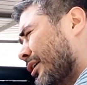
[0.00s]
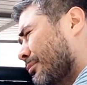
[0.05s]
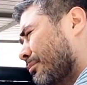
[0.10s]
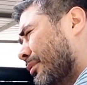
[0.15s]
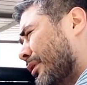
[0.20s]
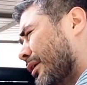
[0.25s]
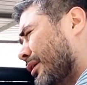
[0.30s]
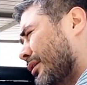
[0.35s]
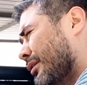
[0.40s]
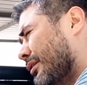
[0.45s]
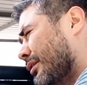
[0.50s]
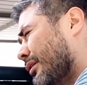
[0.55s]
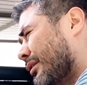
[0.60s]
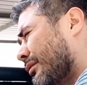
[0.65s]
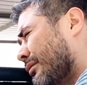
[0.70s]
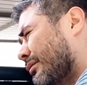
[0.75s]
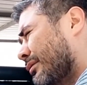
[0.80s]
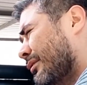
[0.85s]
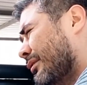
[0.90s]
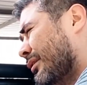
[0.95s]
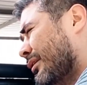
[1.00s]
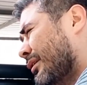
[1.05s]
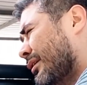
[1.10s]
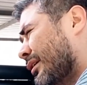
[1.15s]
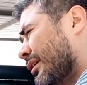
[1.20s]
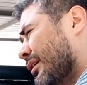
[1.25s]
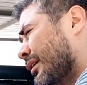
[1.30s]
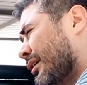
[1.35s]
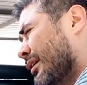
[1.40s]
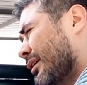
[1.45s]
punch, you know.
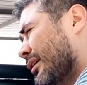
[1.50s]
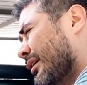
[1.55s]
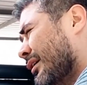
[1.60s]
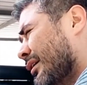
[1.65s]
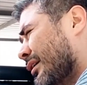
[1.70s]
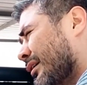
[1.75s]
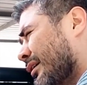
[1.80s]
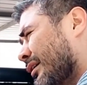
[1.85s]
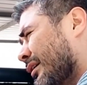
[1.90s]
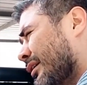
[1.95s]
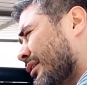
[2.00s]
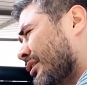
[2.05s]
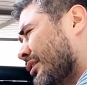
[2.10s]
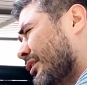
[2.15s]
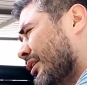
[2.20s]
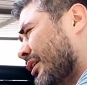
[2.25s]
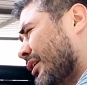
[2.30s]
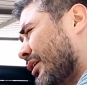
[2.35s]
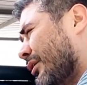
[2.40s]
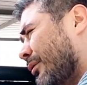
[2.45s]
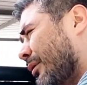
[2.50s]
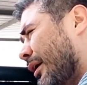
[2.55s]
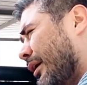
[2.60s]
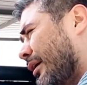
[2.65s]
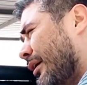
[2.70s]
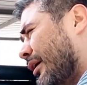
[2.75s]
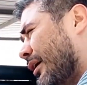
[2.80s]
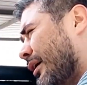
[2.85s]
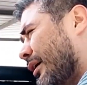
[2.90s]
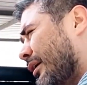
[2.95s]
It's still a
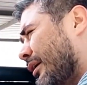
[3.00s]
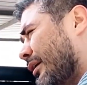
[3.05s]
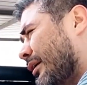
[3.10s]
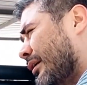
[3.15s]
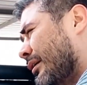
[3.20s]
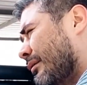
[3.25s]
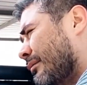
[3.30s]
great gun.